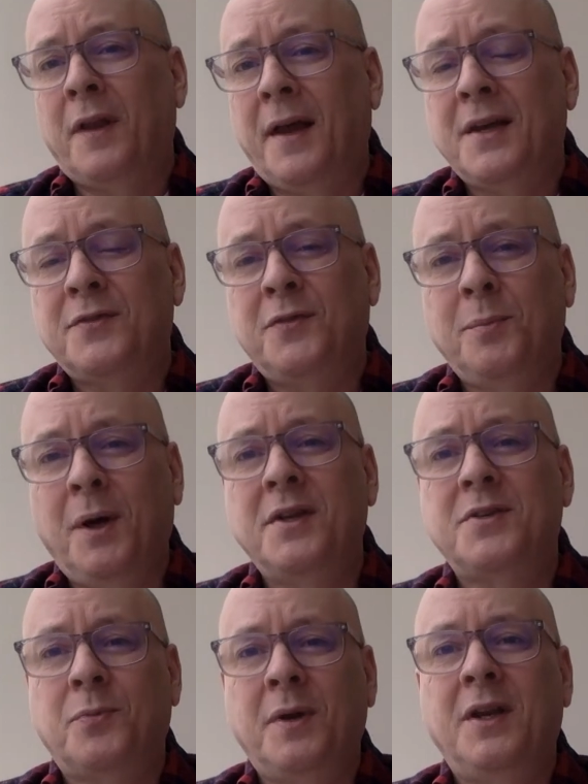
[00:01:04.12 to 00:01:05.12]
last few
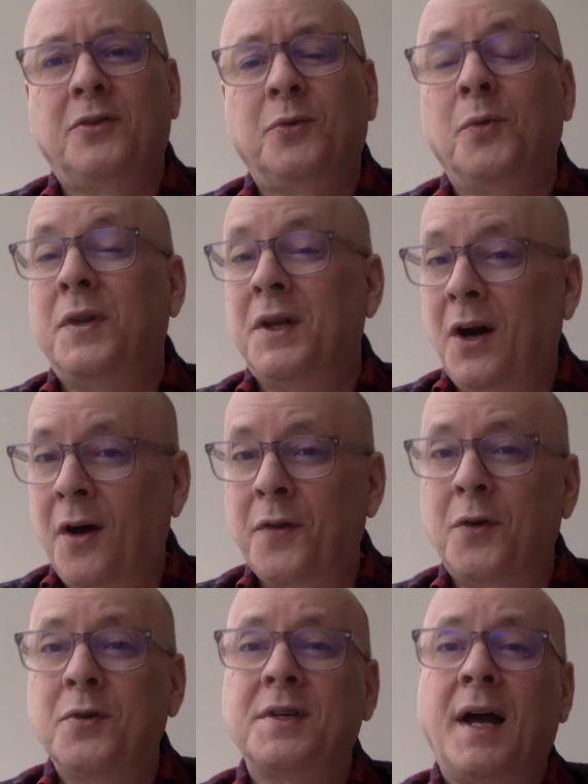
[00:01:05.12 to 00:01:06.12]
months reading through the
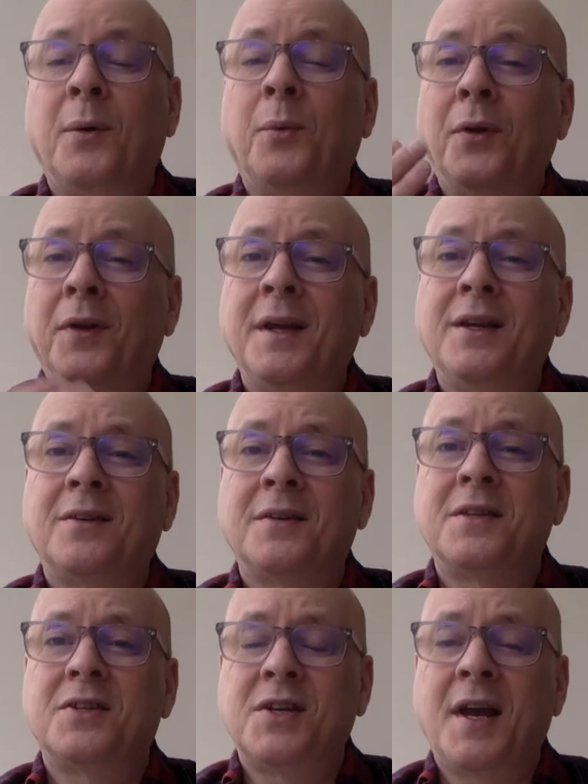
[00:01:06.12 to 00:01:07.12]
others. I will link to
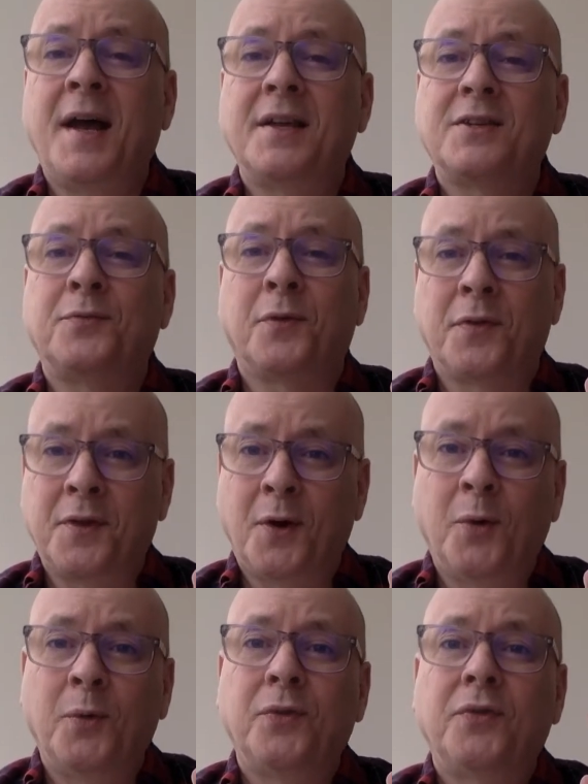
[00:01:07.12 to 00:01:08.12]
the chats for
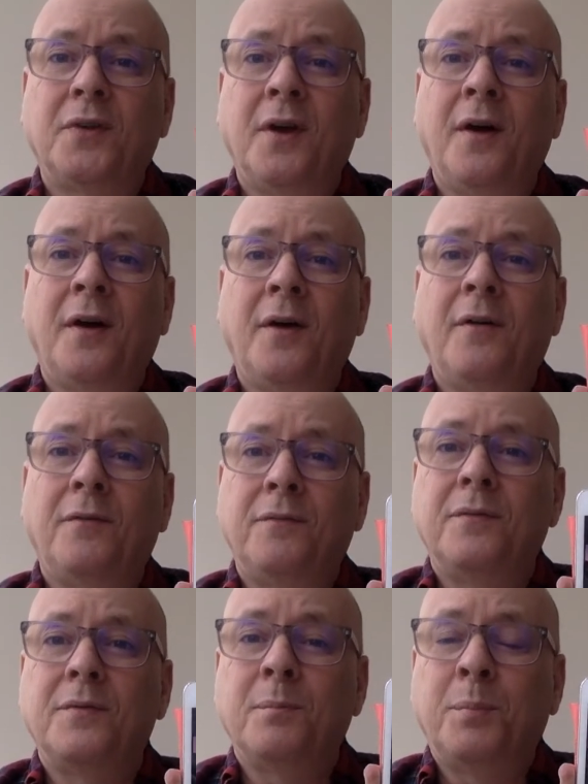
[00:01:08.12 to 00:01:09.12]
those uh,
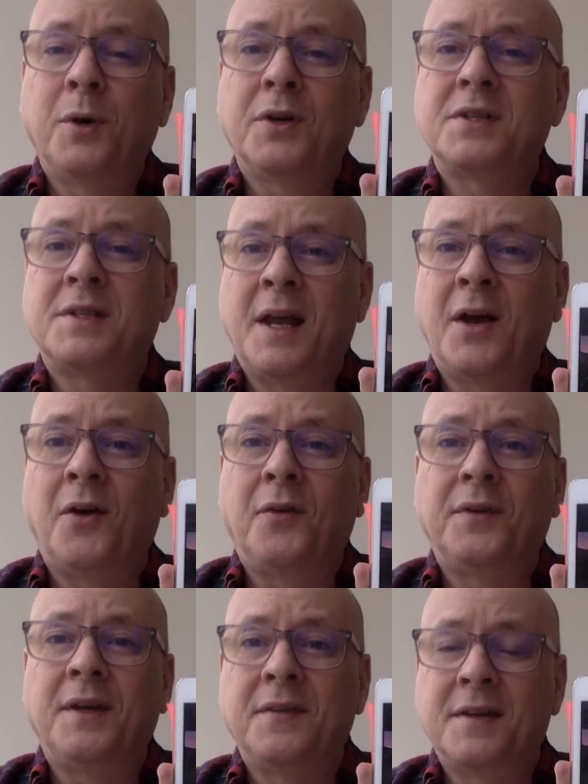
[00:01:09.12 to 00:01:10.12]
books
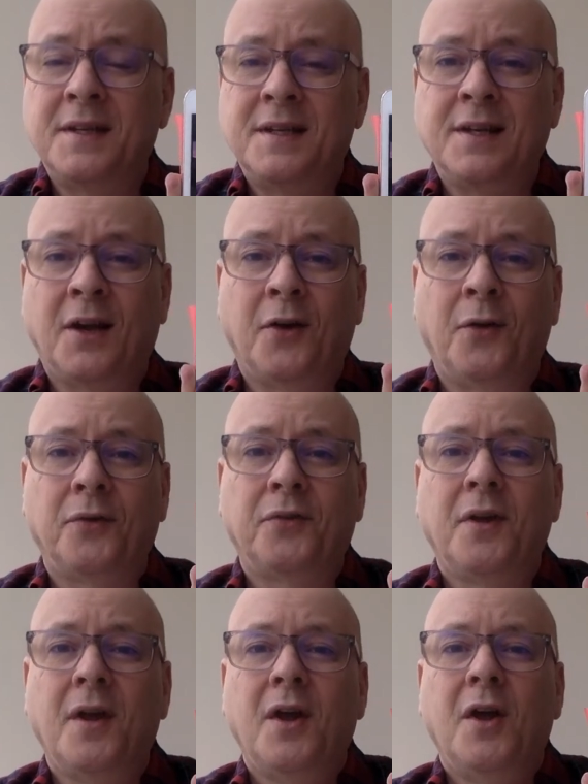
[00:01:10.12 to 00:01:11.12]
down in the details
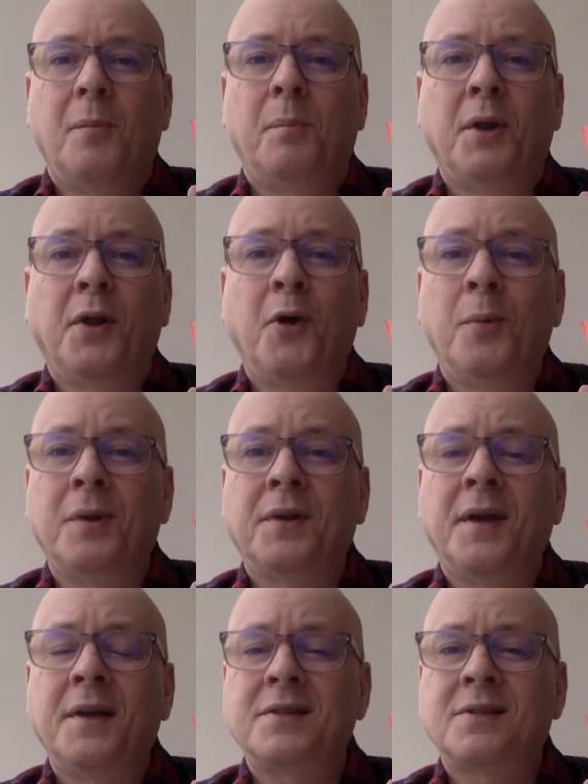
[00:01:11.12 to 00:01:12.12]
below, but
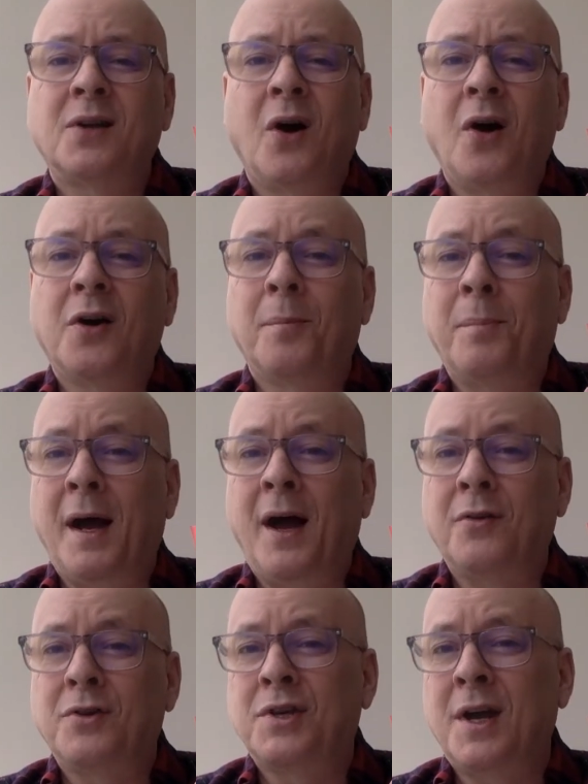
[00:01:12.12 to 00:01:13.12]
let's talk
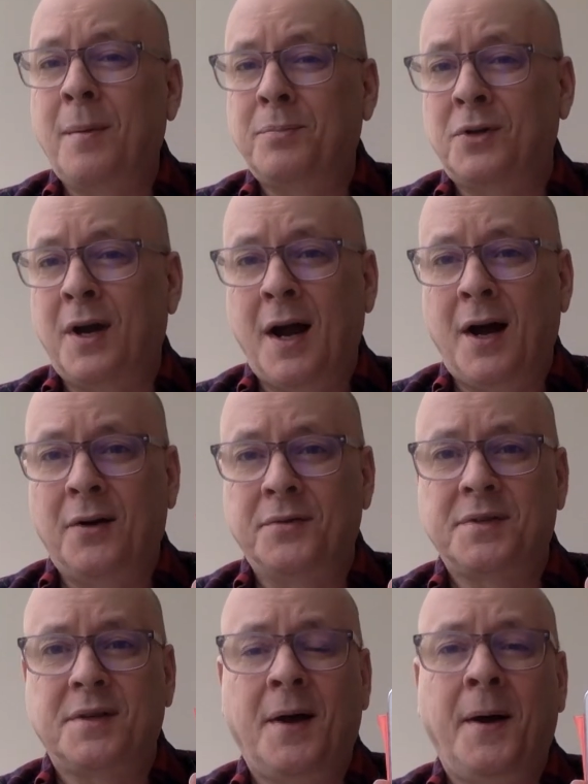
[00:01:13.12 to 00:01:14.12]
about
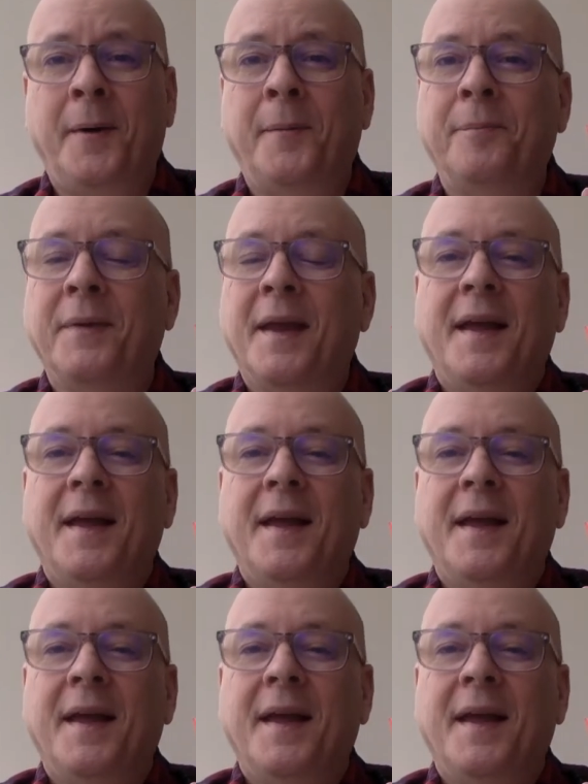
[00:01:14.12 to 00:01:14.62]
Chapterhouse. Um,